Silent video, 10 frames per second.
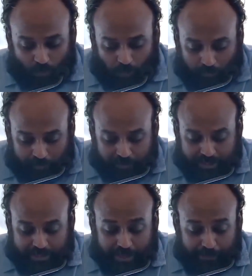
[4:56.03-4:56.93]
Now,
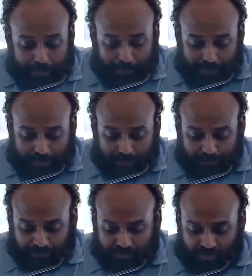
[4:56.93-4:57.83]
some people
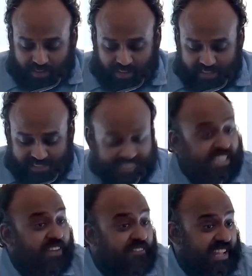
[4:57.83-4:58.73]
see the
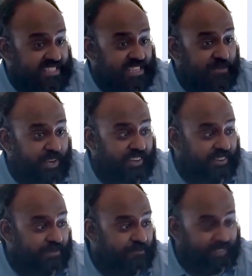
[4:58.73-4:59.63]
fancy word,
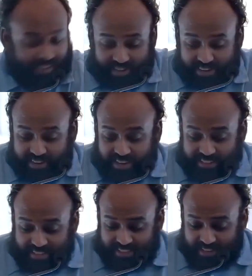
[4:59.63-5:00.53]
right? And they
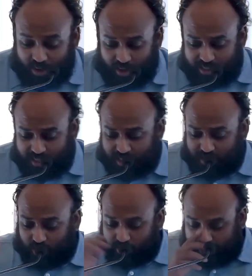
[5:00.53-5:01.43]
think, oh, this is
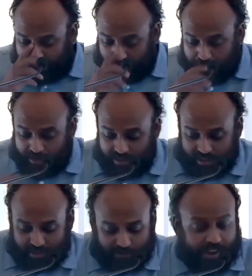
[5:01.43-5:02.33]
talking about a
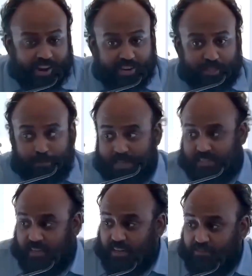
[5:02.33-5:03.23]
very special
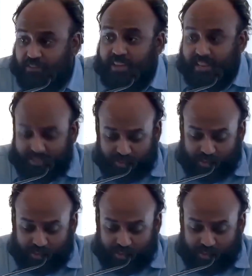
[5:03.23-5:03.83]
event that's to come